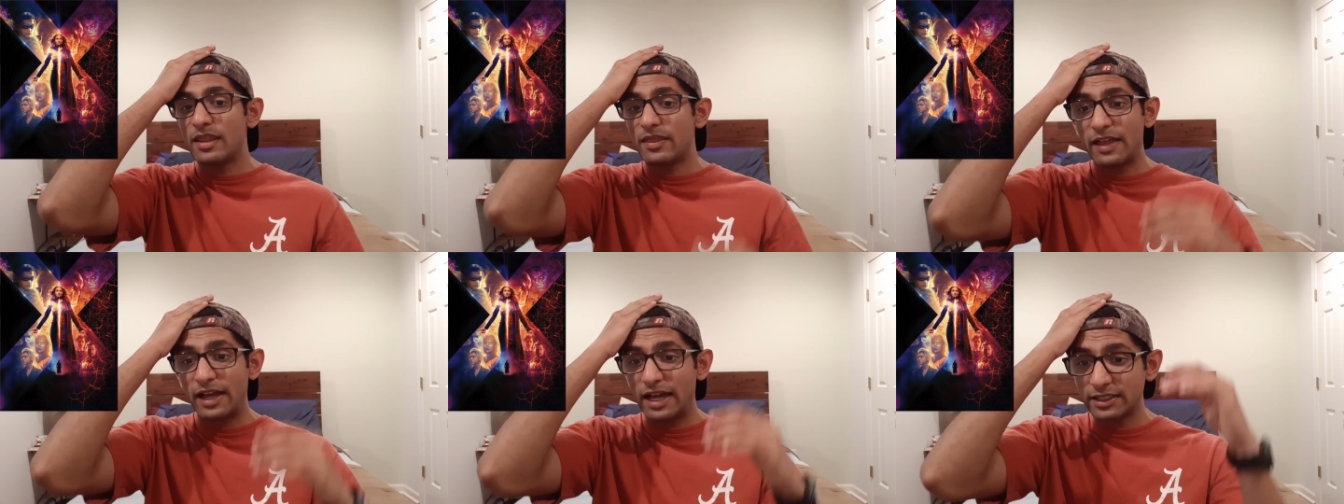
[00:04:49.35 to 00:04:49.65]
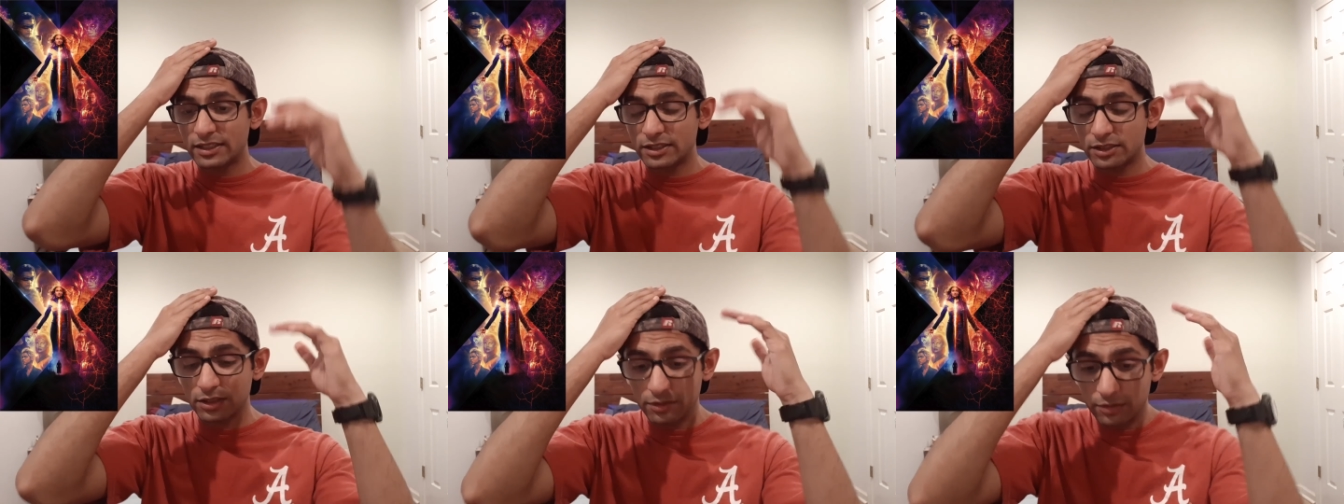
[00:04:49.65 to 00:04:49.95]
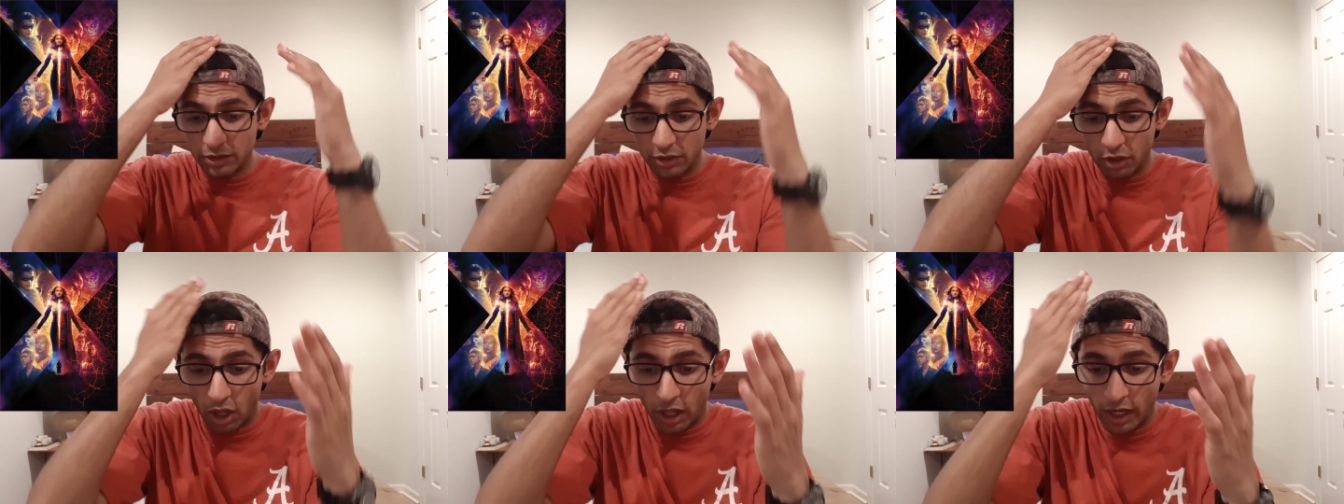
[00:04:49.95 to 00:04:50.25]
That's
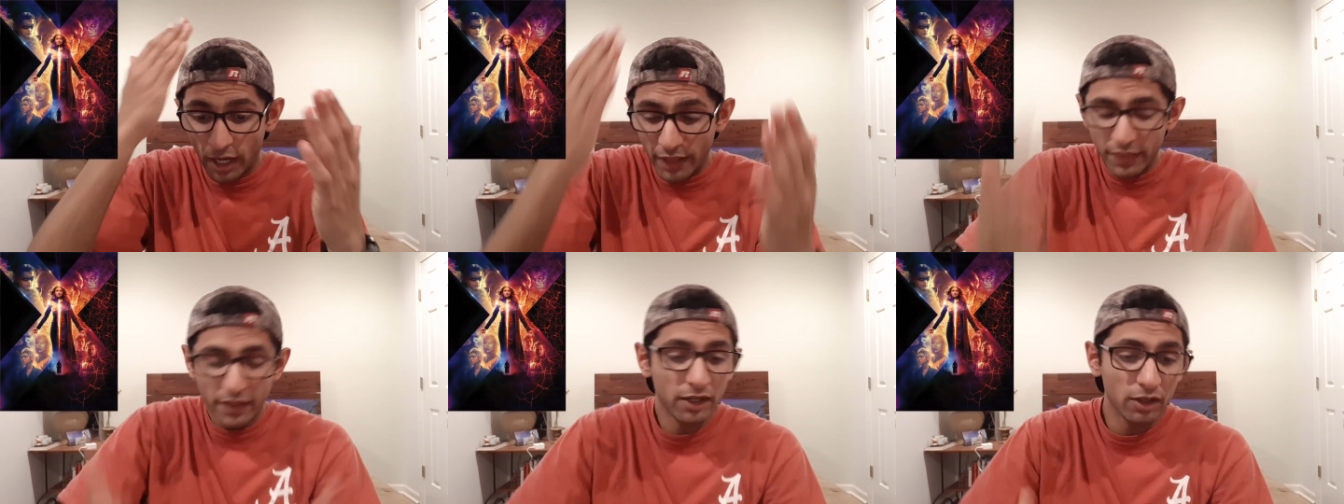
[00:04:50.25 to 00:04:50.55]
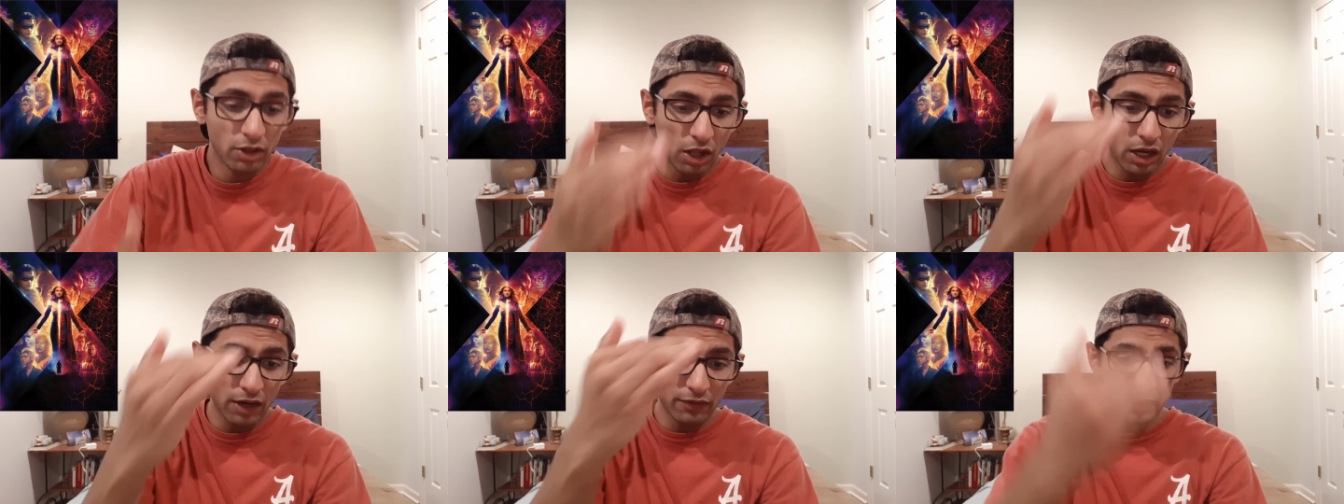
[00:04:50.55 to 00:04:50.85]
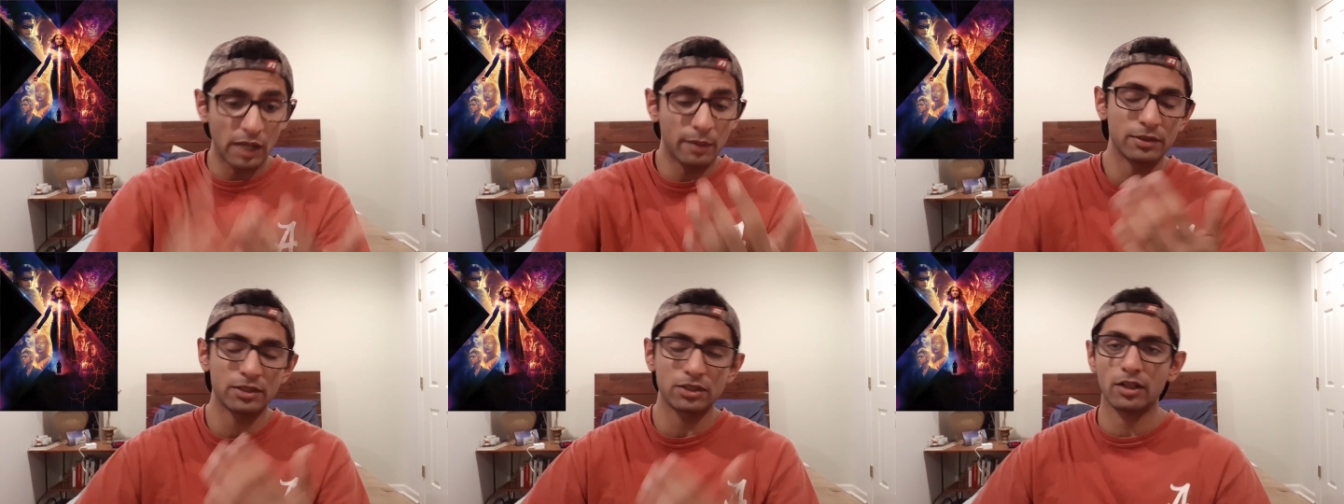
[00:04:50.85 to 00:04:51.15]
law. and then a lot of
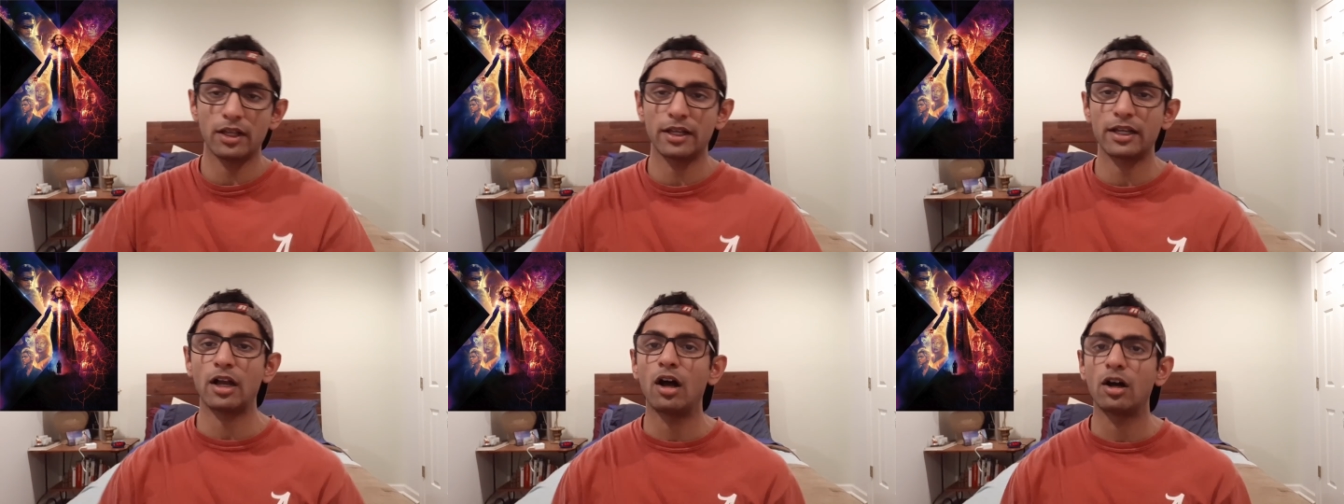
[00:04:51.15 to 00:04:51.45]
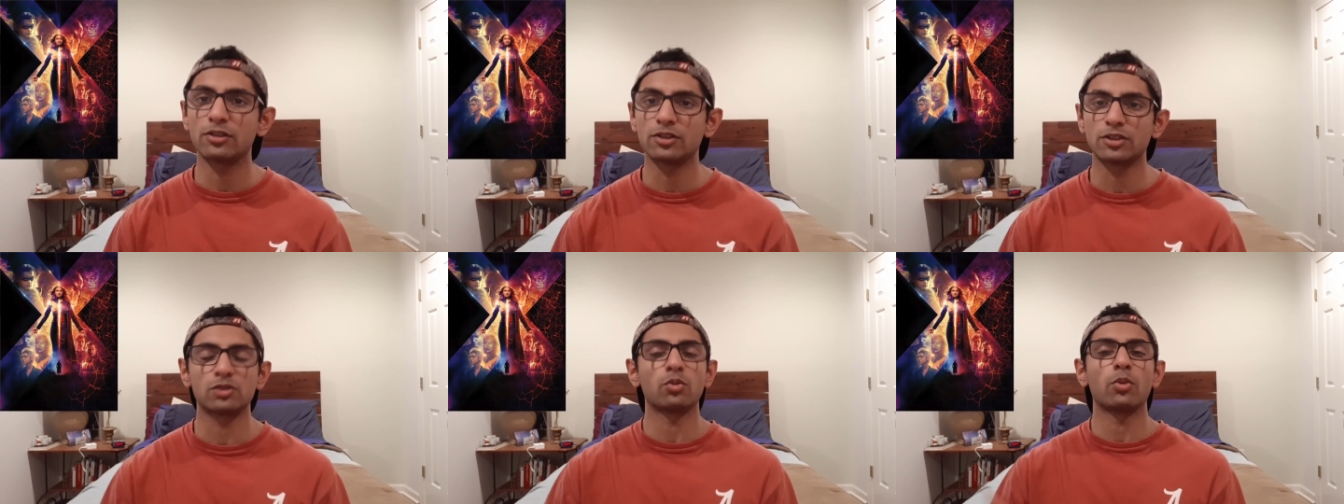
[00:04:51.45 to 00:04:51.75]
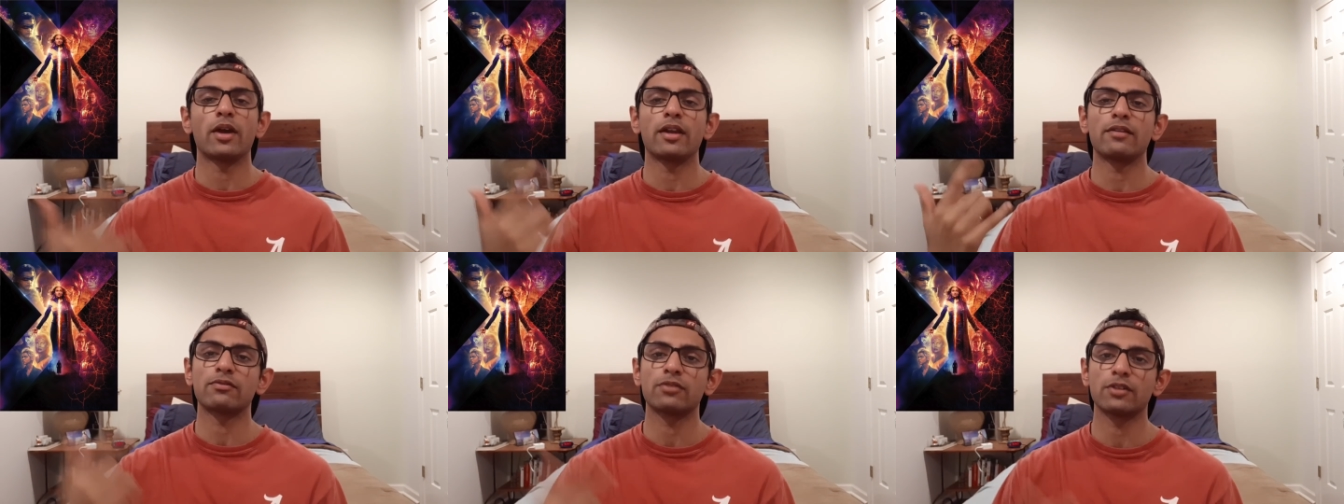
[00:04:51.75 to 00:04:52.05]
comments are like, I'll just
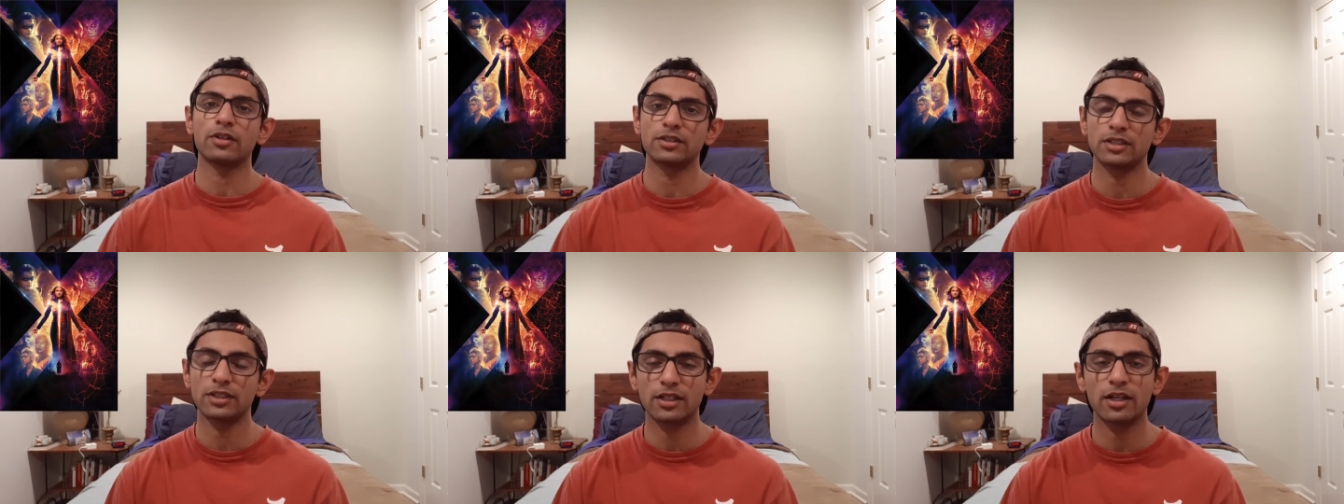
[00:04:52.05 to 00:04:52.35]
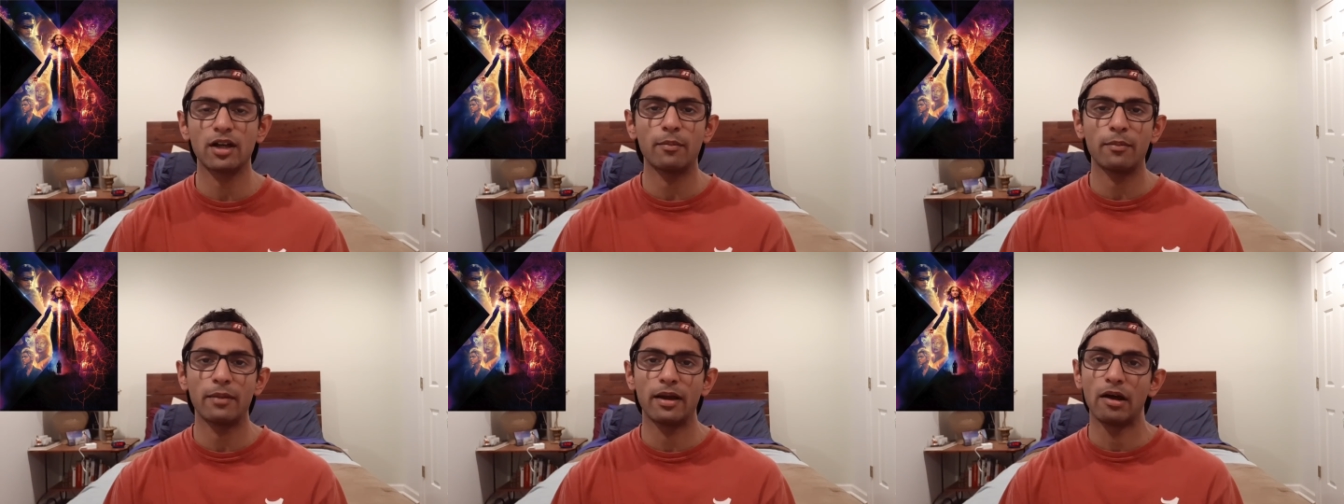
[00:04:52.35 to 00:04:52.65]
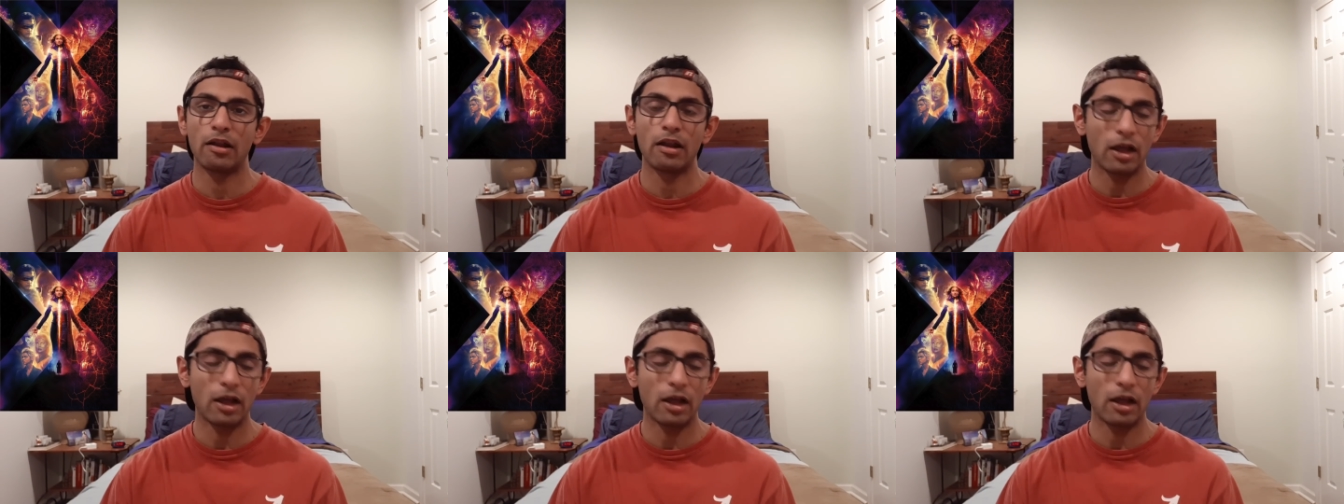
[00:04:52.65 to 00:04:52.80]
wait for it to come out.